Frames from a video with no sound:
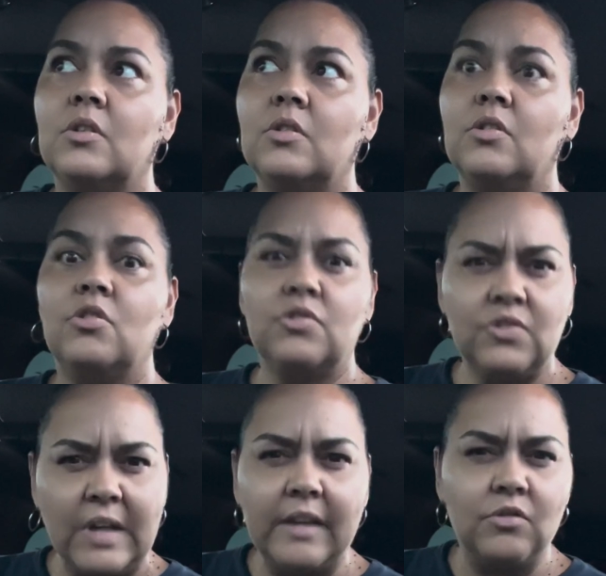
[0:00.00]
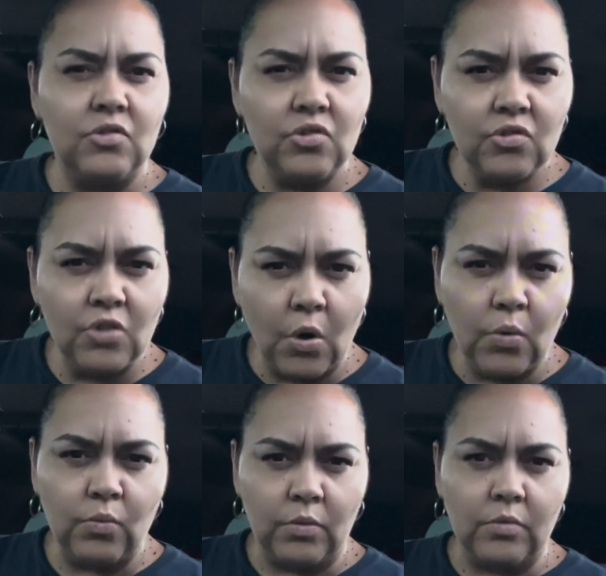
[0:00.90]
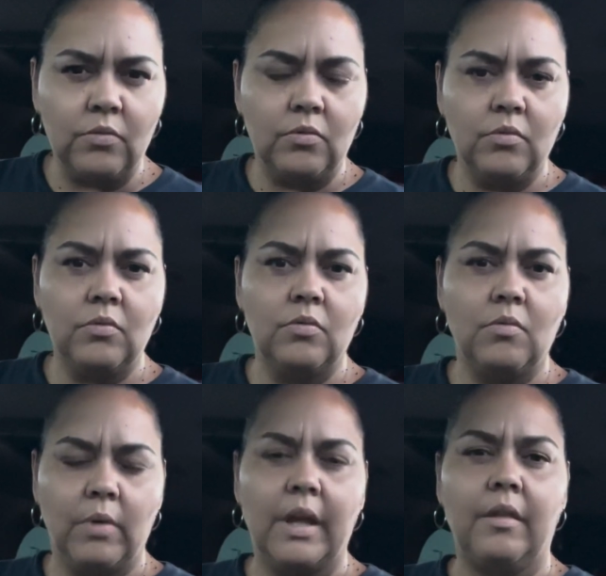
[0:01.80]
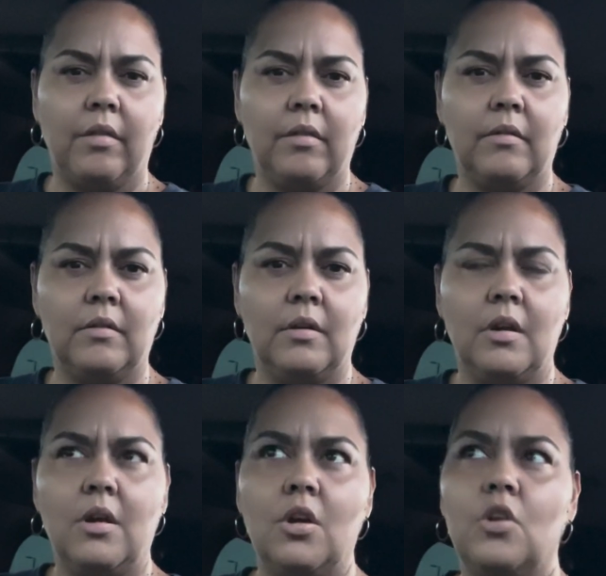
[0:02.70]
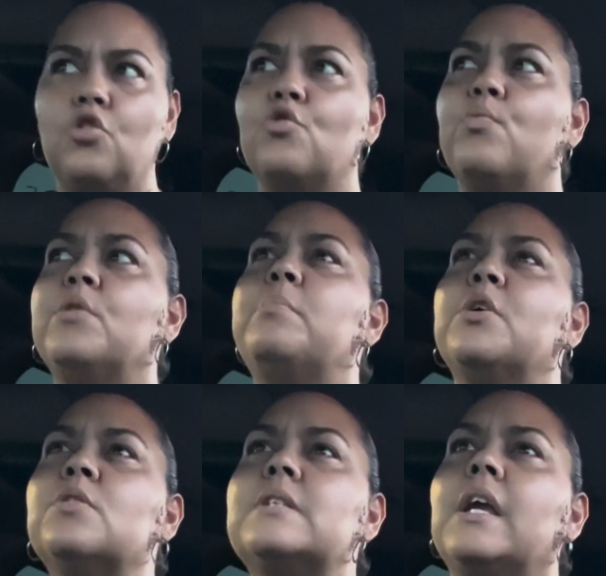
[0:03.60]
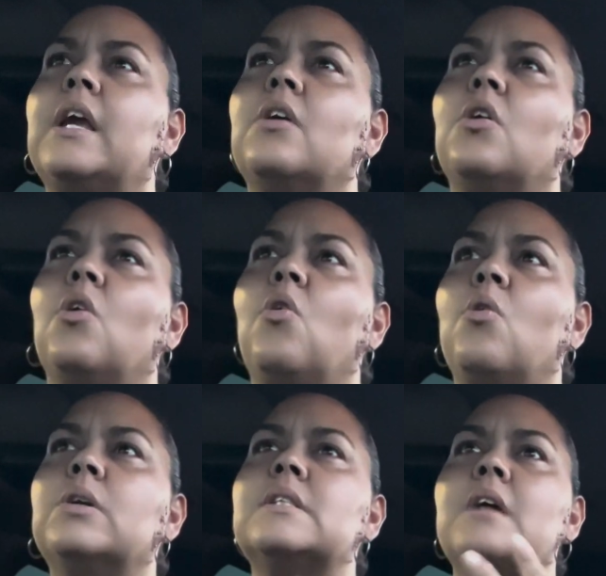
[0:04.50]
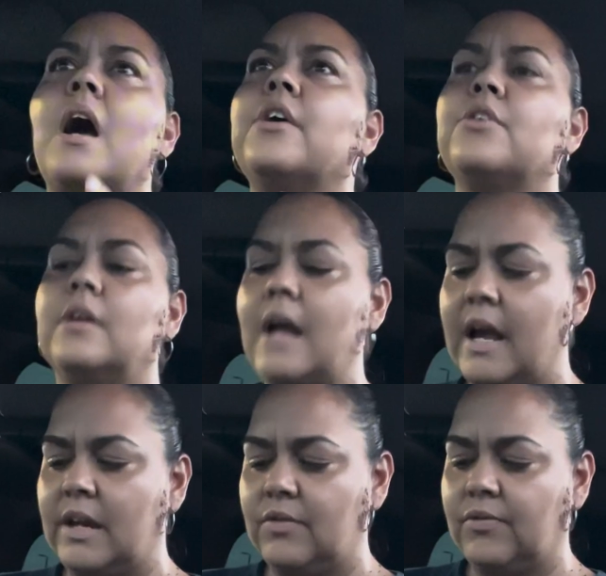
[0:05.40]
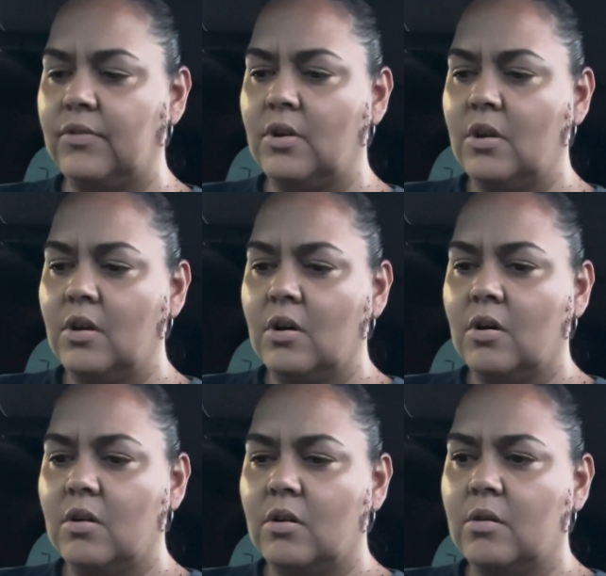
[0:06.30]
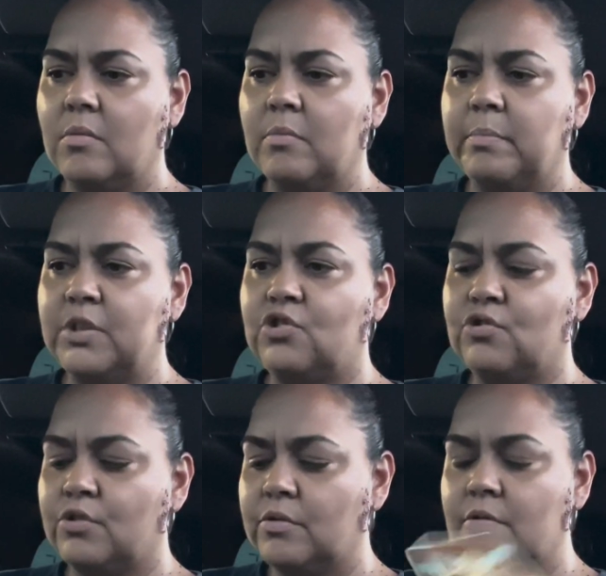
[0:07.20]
you're set in stone with. You're rebuilding a whole entire life, but you're